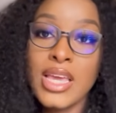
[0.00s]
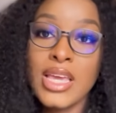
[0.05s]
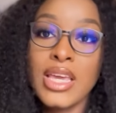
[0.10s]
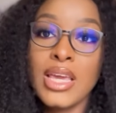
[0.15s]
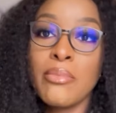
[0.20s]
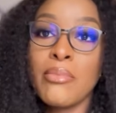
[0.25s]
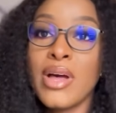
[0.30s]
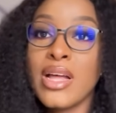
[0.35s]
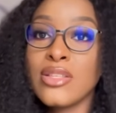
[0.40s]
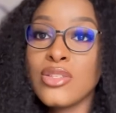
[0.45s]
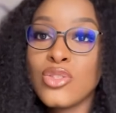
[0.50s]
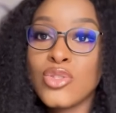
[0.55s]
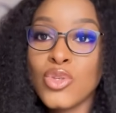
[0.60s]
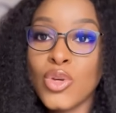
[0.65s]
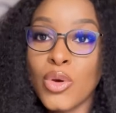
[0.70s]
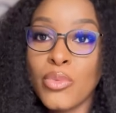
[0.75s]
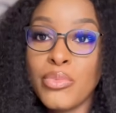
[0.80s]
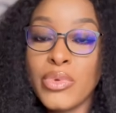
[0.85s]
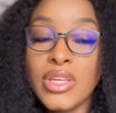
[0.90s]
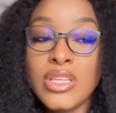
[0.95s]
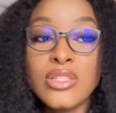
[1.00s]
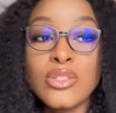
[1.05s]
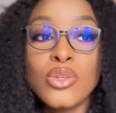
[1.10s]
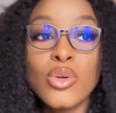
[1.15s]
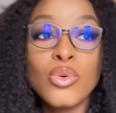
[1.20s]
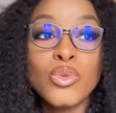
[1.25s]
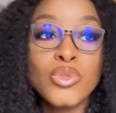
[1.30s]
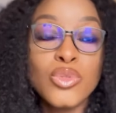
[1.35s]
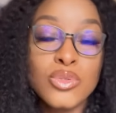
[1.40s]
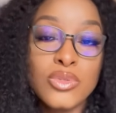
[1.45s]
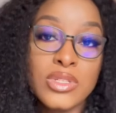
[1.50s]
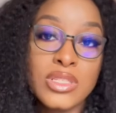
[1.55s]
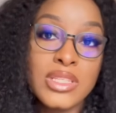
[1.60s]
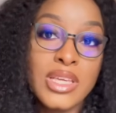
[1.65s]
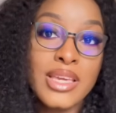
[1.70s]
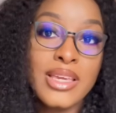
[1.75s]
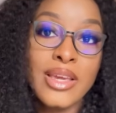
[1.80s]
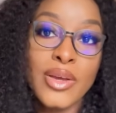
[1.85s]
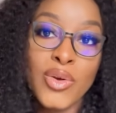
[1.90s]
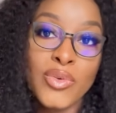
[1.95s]
A man's job is also to
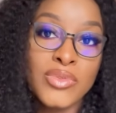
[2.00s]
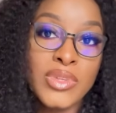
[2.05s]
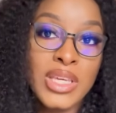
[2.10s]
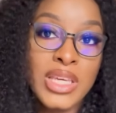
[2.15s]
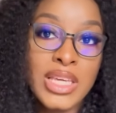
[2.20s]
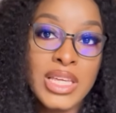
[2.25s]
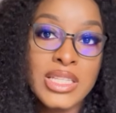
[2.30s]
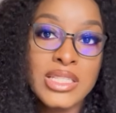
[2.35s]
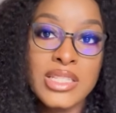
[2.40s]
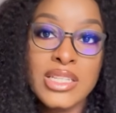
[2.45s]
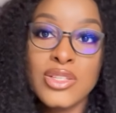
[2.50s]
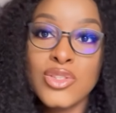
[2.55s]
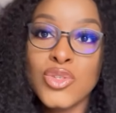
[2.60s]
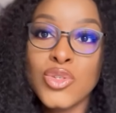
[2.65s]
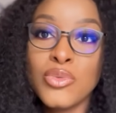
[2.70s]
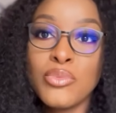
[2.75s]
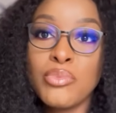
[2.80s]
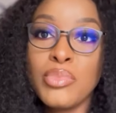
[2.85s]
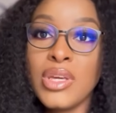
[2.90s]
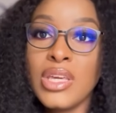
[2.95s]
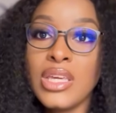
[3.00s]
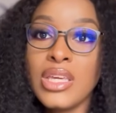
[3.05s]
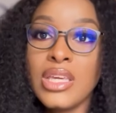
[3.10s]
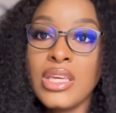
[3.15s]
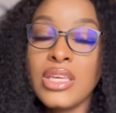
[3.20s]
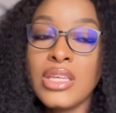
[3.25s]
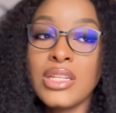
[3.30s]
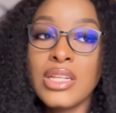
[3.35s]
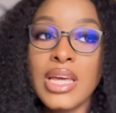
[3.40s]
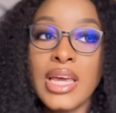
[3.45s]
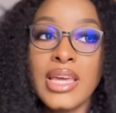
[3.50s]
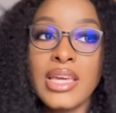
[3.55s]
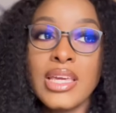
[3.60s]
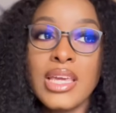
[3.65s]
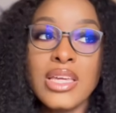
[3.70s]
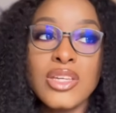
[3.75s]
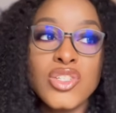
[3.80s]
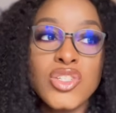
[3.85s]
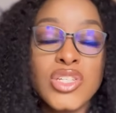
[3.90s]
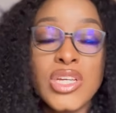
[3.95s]
take care of the kids. It should be like
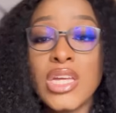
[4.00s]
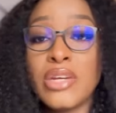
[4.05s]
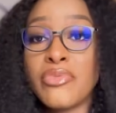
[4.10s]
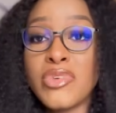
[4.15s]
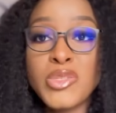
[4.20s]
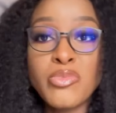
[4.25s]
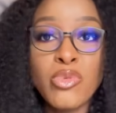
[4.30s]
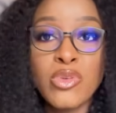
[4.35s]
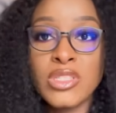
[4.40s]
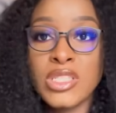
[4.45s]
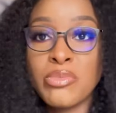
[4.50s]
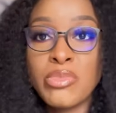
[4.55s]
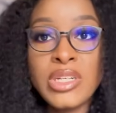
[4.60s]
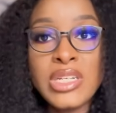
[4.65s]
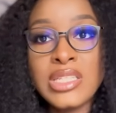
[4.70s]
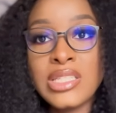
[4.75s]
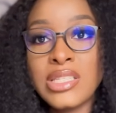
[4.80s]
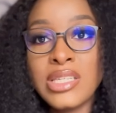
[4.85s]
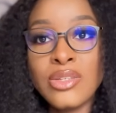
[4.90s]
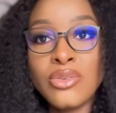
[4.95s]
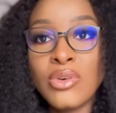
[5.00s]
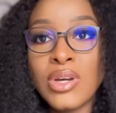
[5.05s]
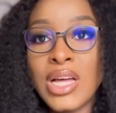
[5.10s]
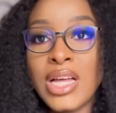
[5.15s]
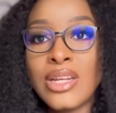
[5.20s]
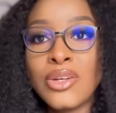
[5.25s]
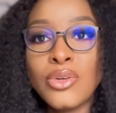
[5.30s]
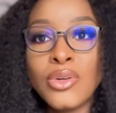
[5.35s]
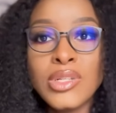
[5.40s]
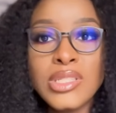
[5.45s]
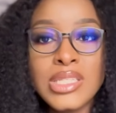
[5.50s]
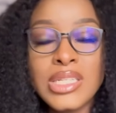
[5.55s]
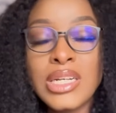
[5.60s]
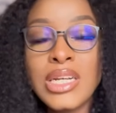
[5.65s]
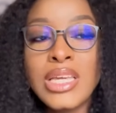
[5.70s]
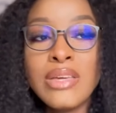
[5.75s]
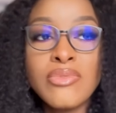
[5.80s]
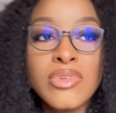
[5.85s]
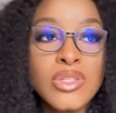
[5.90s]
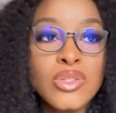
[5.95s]
a shared responsibility. You cannot
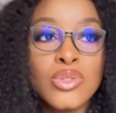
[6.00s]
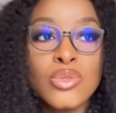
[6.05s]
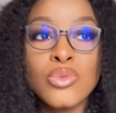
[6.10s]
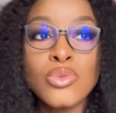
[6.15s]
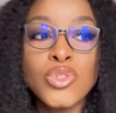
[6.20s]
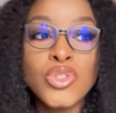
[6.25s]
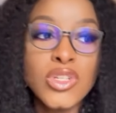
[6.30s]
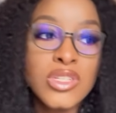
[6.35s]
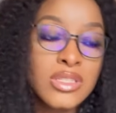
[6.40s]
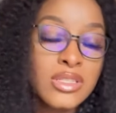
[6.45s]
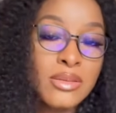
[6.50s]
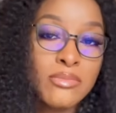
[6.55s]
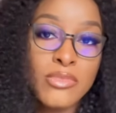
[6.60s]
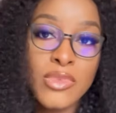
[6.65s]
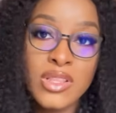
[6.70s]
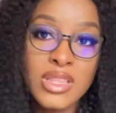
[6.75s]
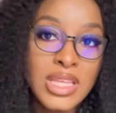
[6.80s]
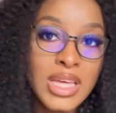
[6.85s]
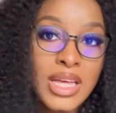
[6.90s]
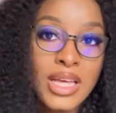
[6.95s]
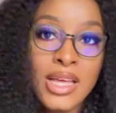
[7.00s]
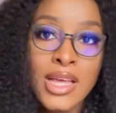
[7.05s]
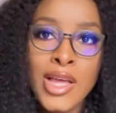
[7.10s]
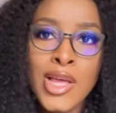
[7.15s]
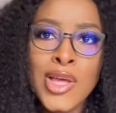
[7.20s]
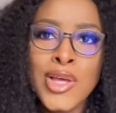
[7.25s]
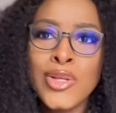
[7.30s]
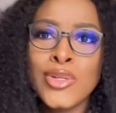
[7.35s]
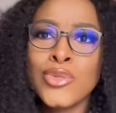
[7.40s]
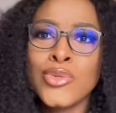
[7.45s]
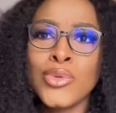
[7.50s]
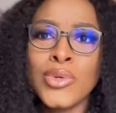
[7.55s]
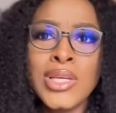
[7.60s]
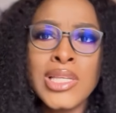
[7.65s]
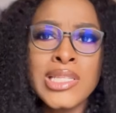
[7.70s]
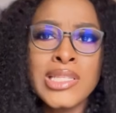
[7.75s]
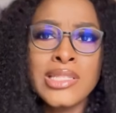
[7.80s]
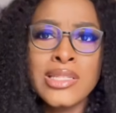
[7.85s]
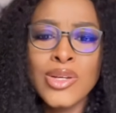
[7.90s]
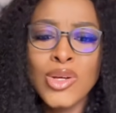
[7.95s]
leave it to just the mother to
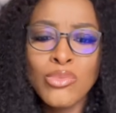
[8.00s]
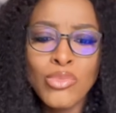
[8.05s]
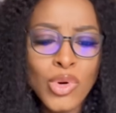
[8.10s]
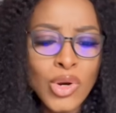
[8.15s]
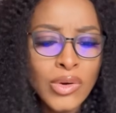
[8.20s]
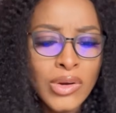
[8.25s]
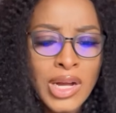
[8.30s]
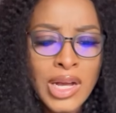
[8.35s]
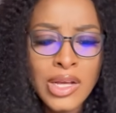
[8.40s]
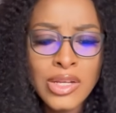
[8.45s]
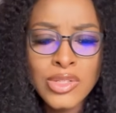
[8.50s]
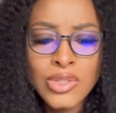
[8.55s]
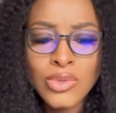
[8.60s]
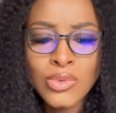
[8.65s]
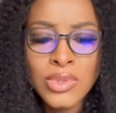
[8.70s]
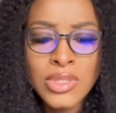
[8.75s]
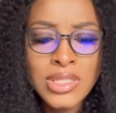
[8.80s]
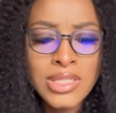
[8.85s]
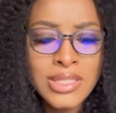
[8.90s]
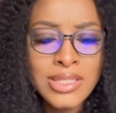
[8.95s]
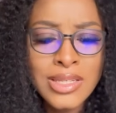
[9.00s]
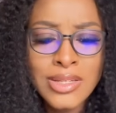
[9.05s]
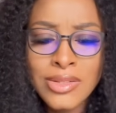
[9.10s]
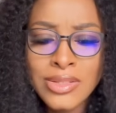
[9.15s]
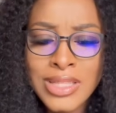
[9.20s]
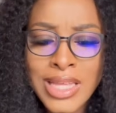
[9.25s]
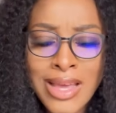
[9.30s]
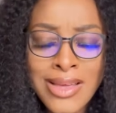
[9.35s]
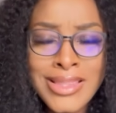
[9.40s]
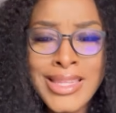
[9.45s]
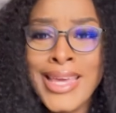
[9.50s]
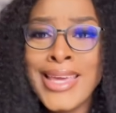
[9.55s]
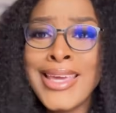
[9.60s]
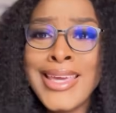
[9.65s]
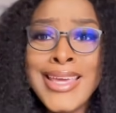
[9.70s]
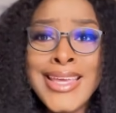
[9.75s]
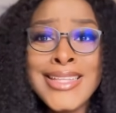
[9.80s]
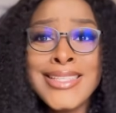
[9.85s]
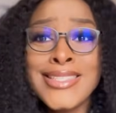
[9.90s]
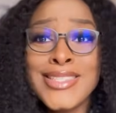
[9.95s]
instill morals, to instill
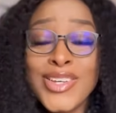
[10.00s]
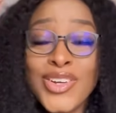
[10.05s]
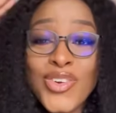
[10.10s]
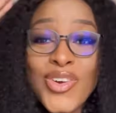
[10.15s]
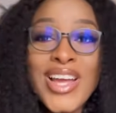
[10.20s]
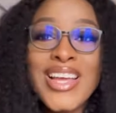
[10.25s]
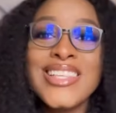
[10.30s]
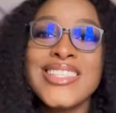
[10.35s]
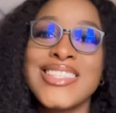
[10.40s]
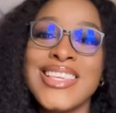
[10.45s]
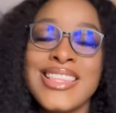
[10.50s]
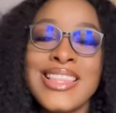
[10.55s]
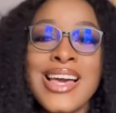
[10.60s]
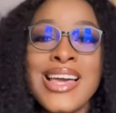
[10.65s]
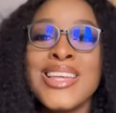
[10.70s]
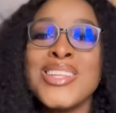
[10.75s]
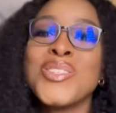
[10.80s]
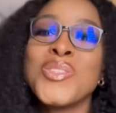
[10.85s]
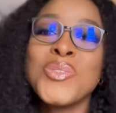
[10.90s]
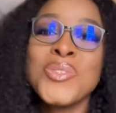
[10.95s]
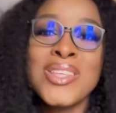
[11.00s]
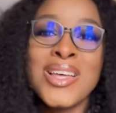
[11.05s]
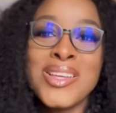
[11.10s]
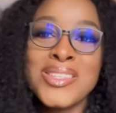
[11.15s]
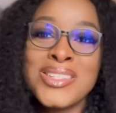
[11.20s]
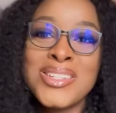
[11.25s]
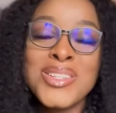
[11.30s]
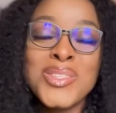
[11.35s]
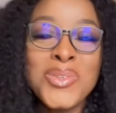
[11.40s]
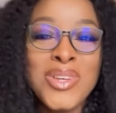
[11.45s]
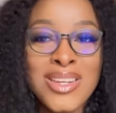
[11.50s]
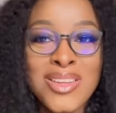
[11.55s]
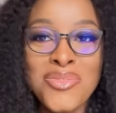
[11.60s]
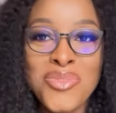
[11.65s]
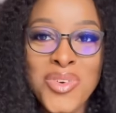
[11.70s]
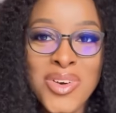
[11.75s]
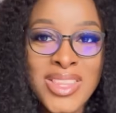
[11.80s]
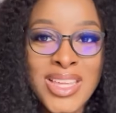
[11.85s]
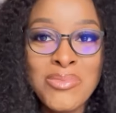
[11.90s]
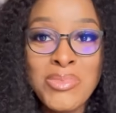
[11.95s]
like it's crazy that in
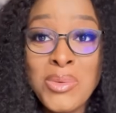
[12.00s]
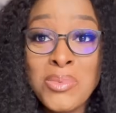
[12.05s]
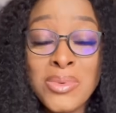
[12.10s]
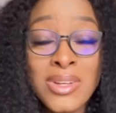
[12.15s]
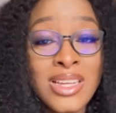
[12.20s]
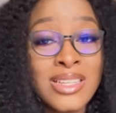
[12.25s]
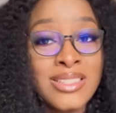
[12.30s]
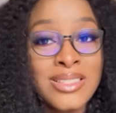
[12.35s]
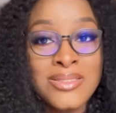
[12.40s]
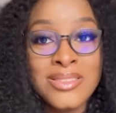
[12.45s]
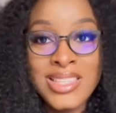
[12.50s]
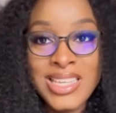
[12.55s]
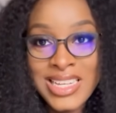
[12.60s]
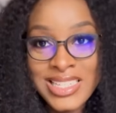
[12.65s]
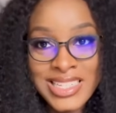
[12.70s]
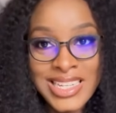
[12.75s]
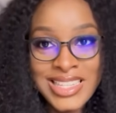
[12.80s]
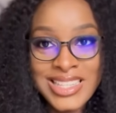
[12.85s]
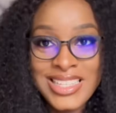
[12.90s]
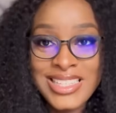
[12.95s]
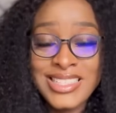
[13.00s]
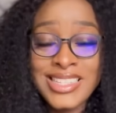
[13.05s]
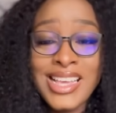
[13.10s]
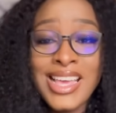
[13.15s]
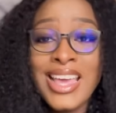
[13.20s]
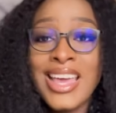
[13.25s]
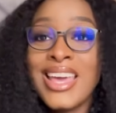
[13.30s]
2024 that people that still think like this.